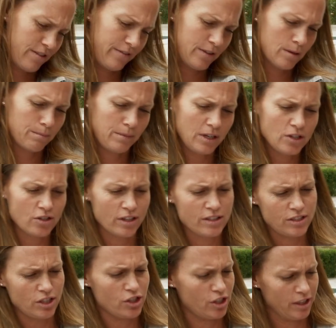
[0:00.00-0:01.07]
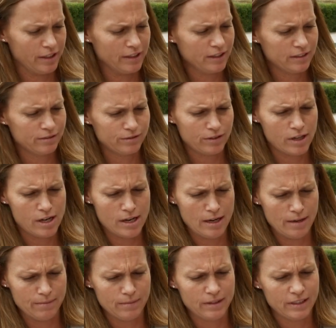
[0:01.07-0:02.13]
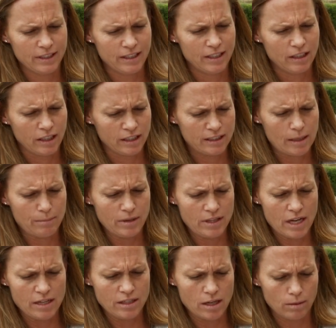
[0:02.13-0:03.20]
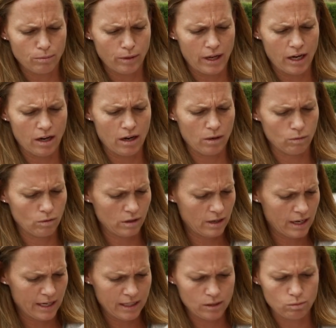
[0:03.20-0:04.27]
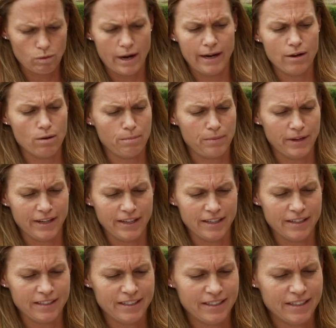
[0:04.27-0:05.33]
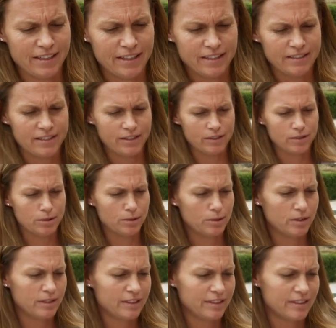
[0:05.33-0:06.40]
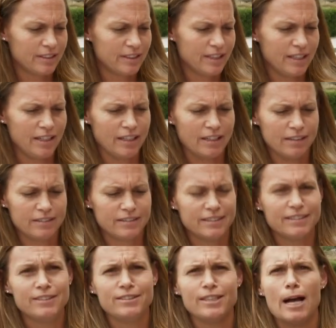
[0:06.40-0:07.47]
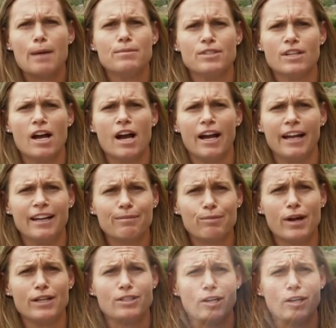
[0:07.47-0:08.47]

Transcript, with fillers: the field big transition from like I said, being that young player, eyes wide open to, you know, Sobs and I probably